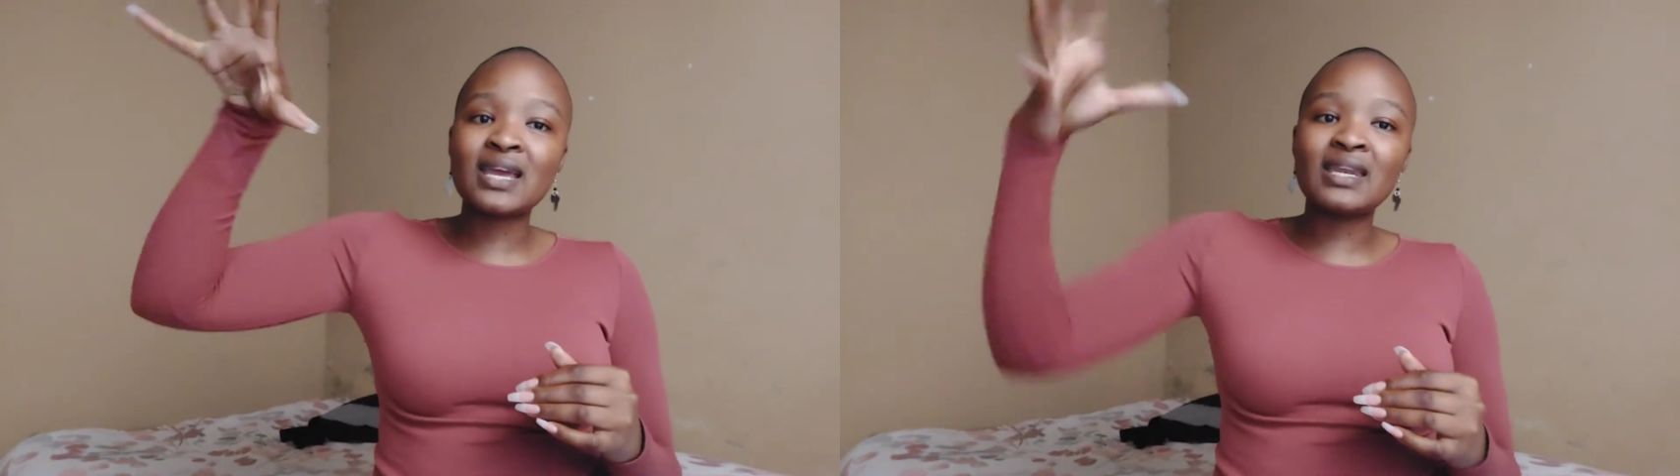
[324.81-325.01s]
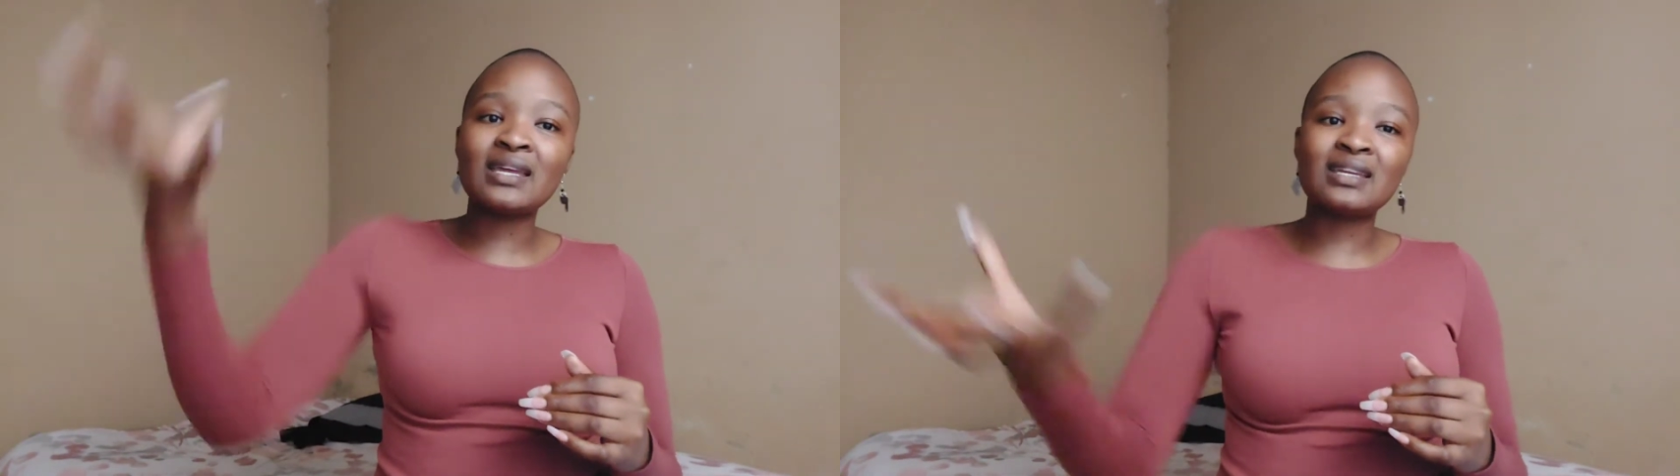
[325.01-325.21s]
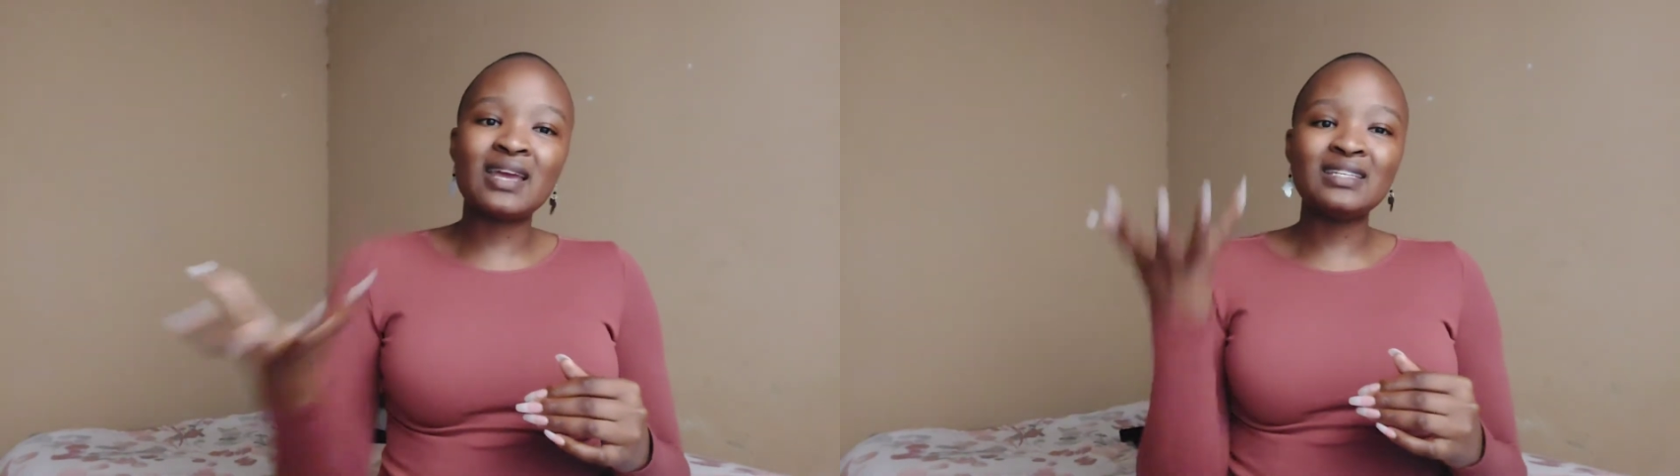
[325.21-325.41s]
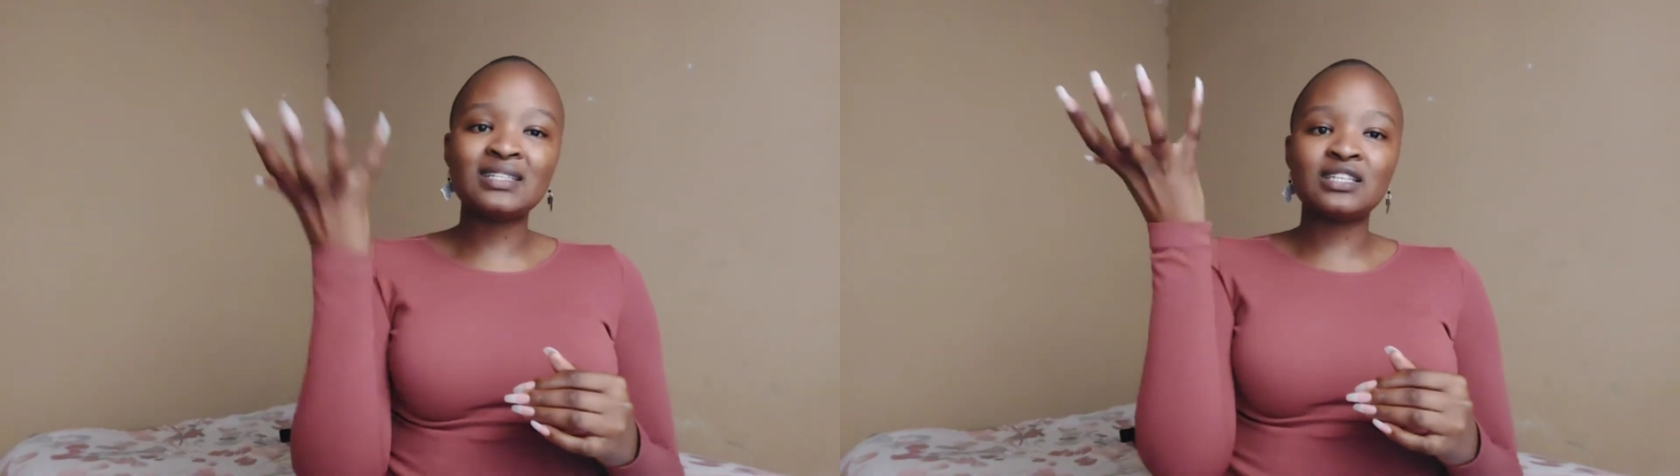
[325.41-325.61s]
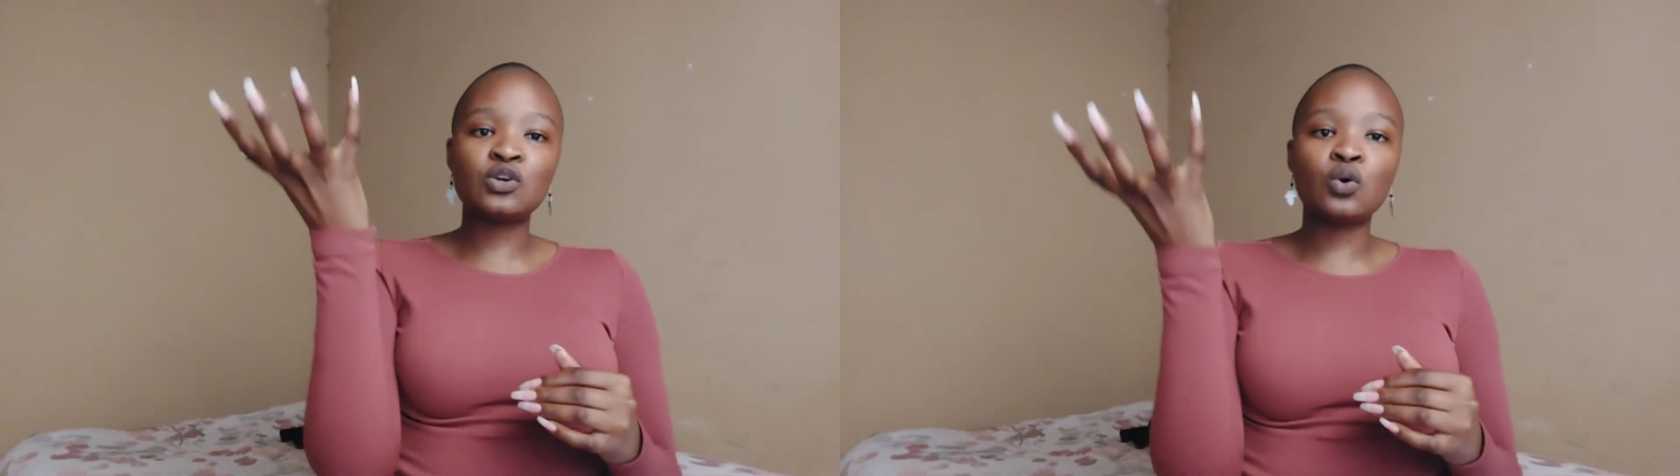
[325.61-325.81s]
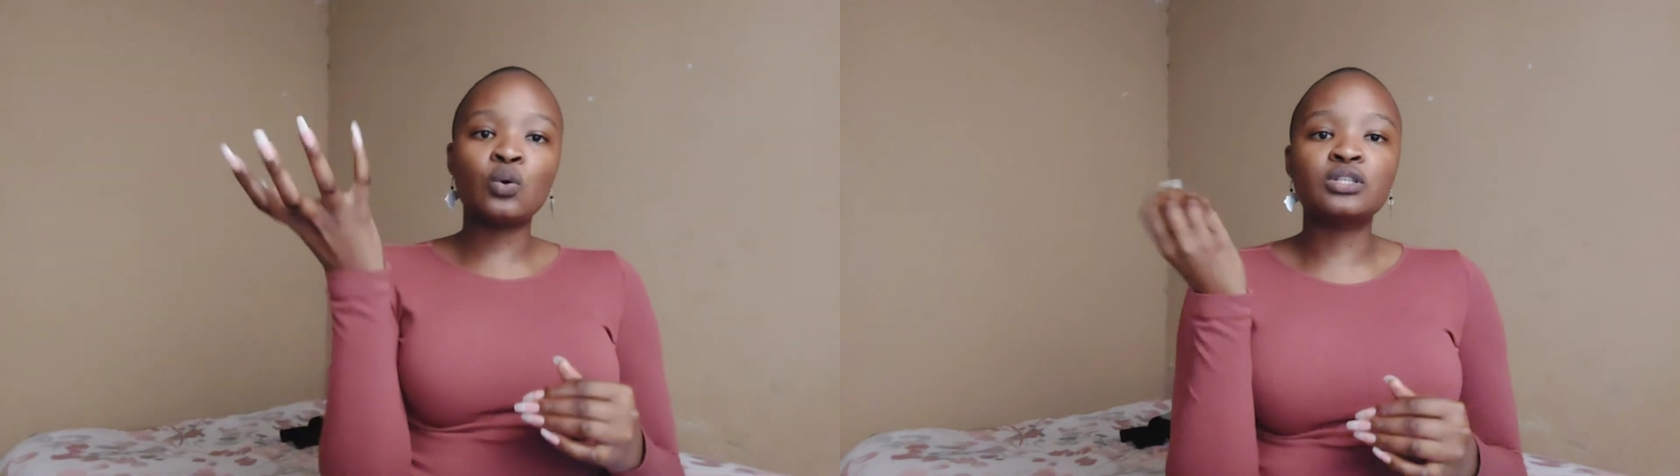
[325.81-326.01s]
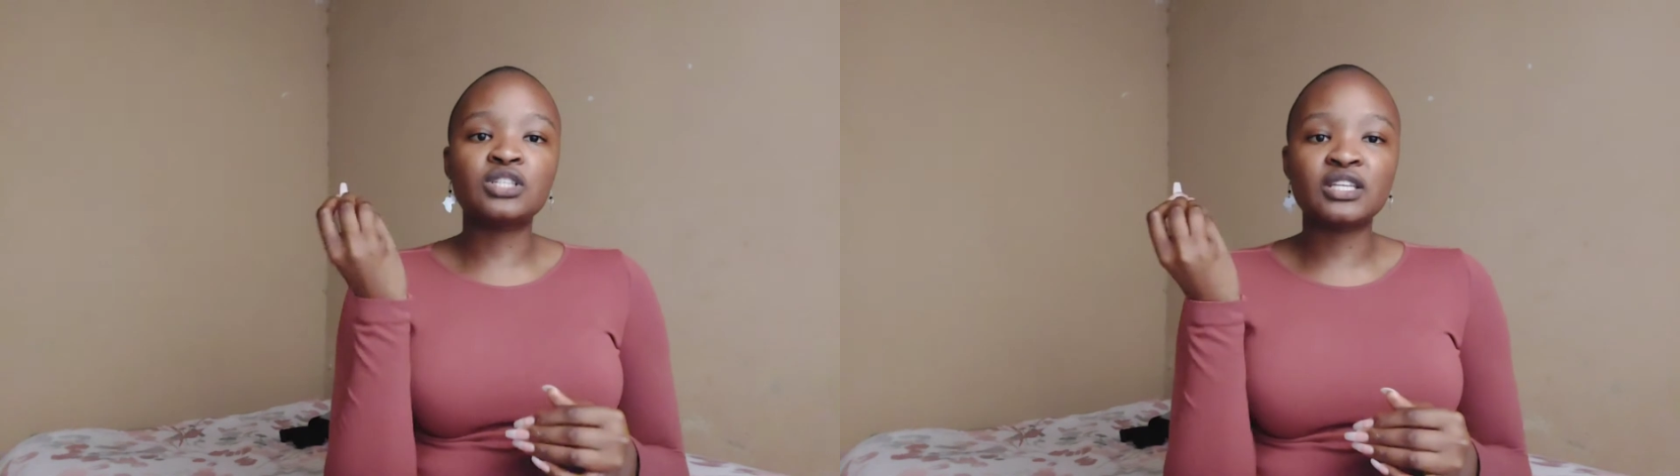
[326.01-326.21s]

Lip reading: in an entity called